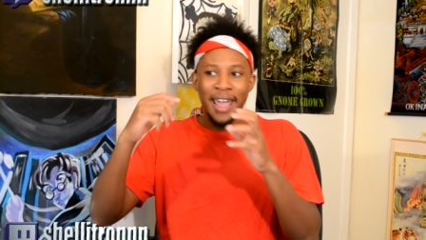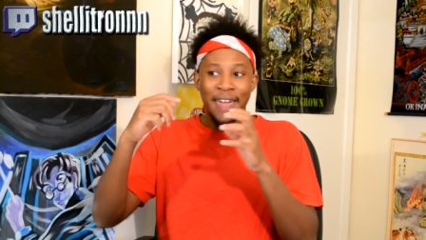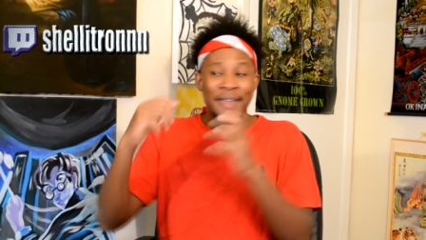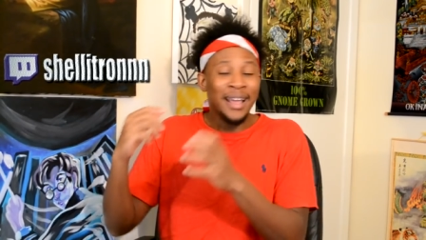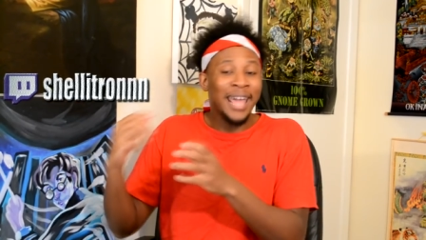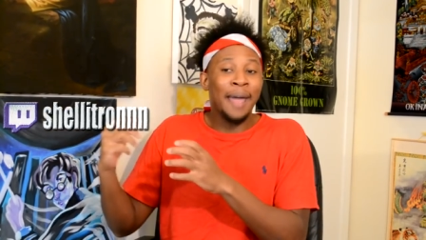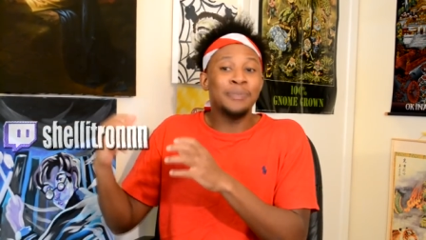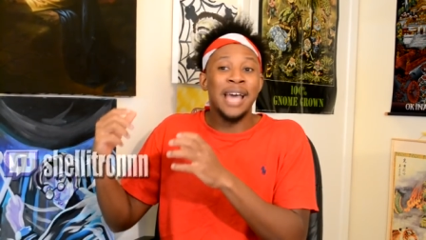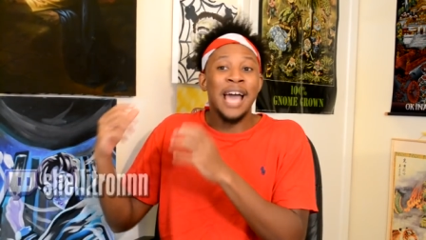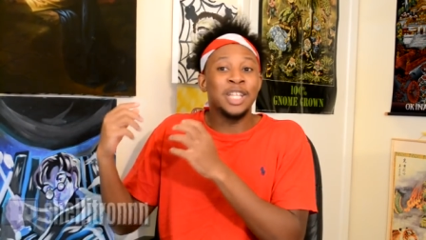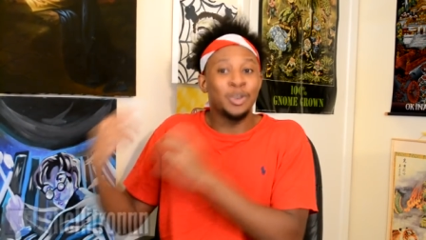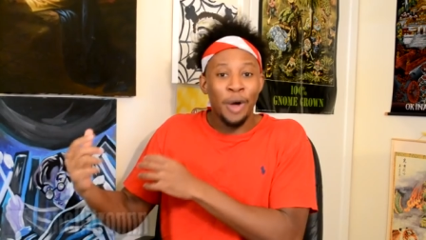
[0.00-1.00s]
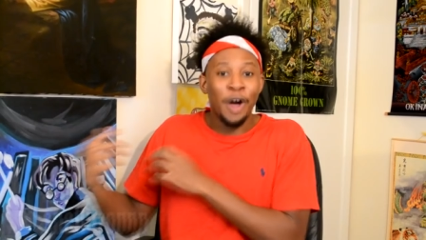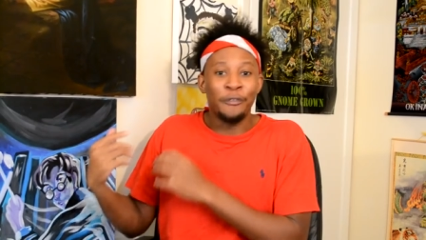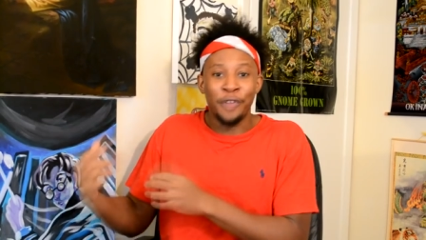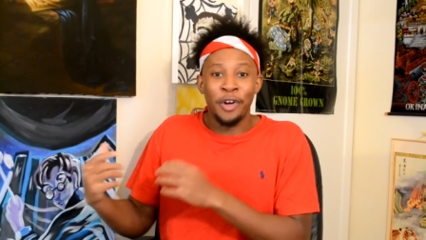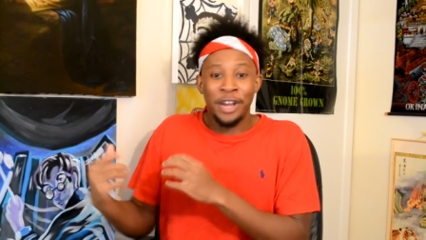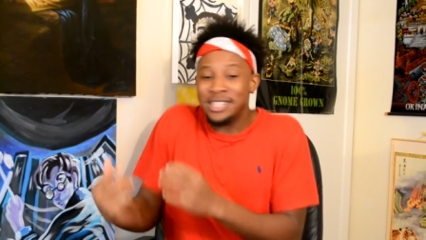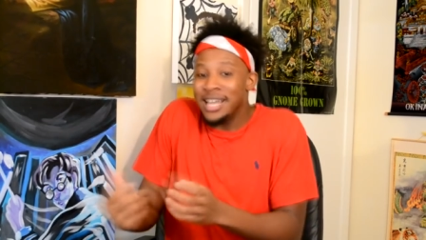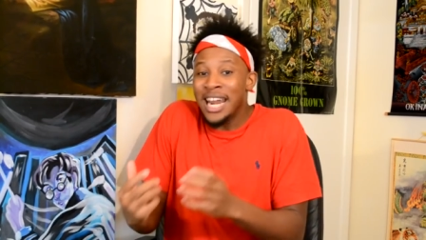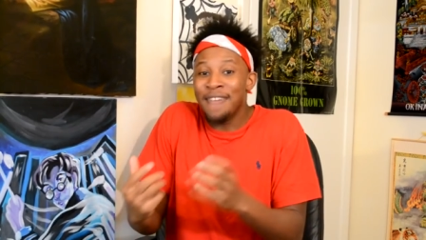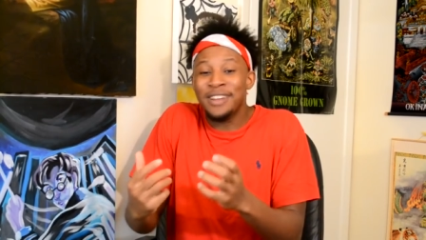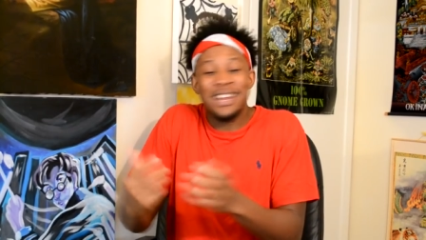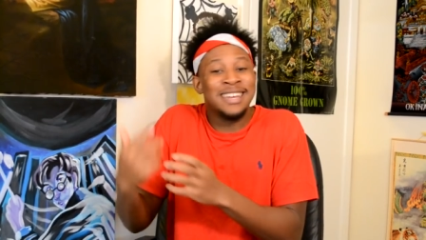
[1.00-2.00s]
And that game's at 12.30. It's not
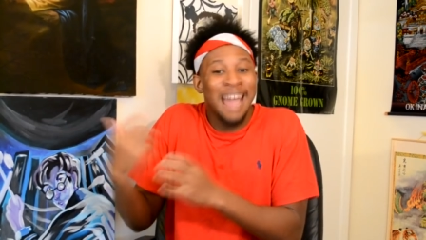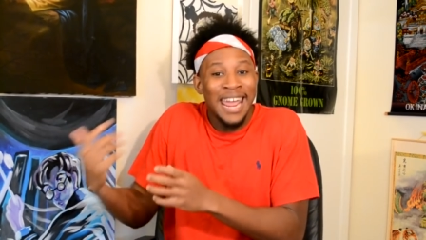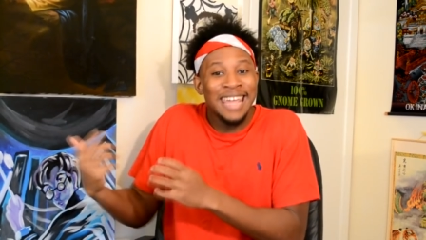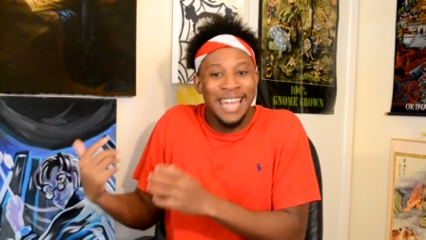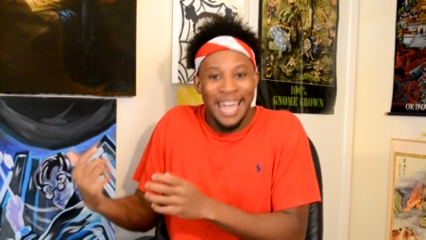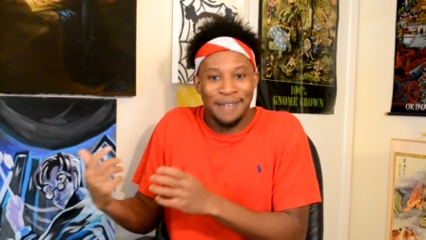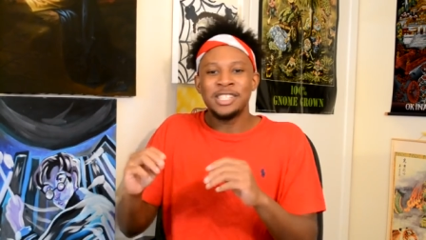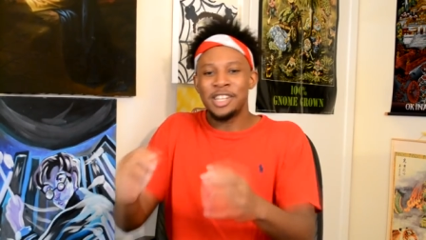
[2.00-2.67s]
even a night game.